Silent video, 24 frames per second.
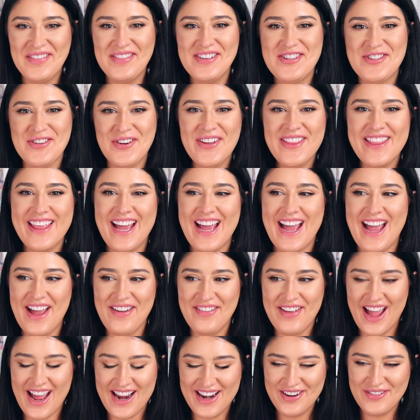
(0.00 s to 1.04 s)
of enjoyed that.
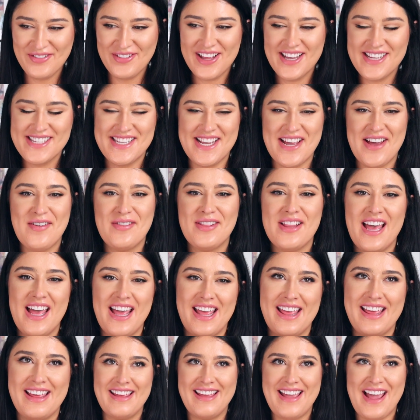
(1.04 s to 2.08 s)
I didn't realize how
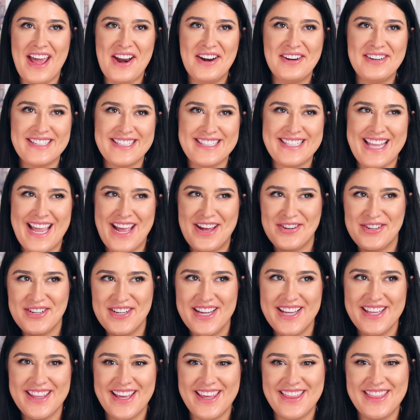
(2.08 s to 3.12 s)
like kind of nostalgic
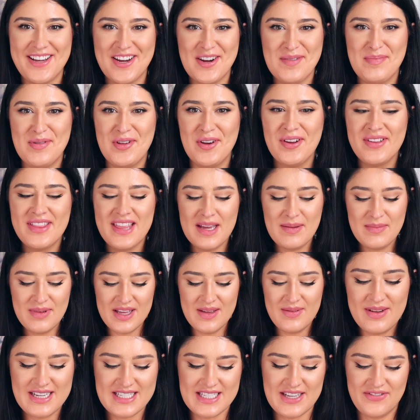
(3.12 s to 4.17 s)
and like therapeutic that'd be,
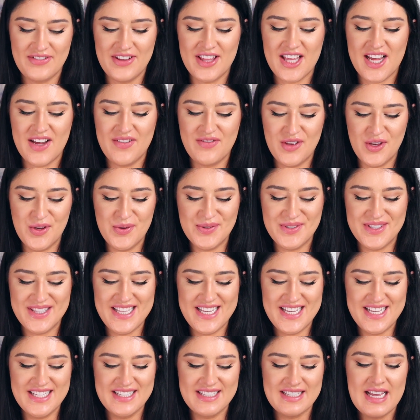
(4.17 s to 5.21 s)
because I feel like I've used
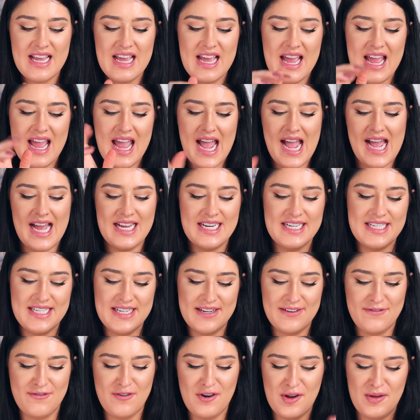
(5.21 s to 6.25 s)
these at
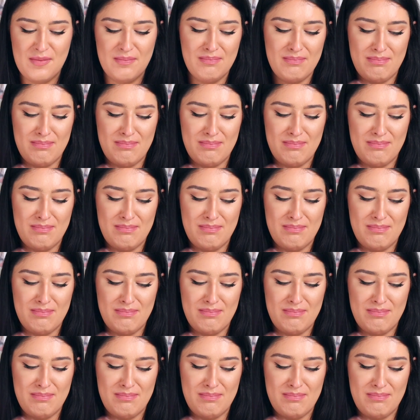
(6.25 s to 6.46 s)
different